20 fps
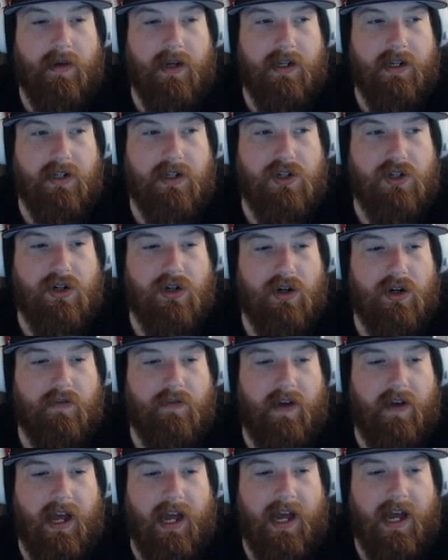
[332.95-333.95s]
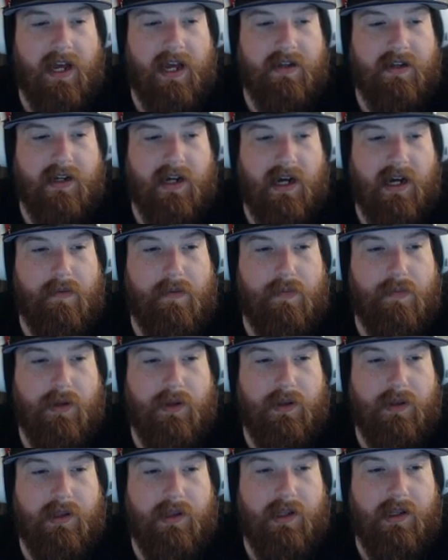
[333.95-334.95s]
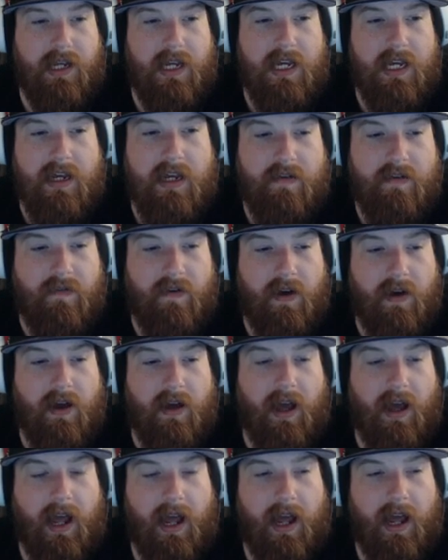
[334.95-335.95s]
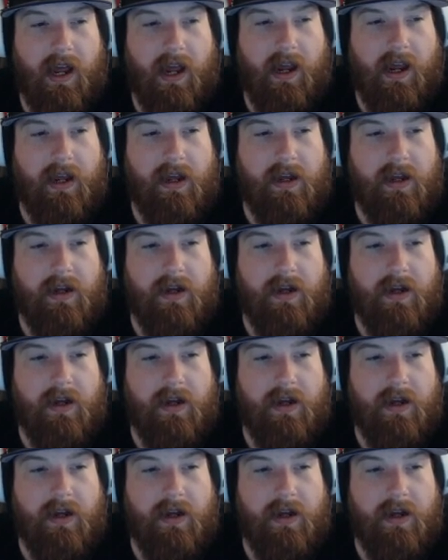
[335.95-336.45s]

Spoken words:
It does serve as, I believe, an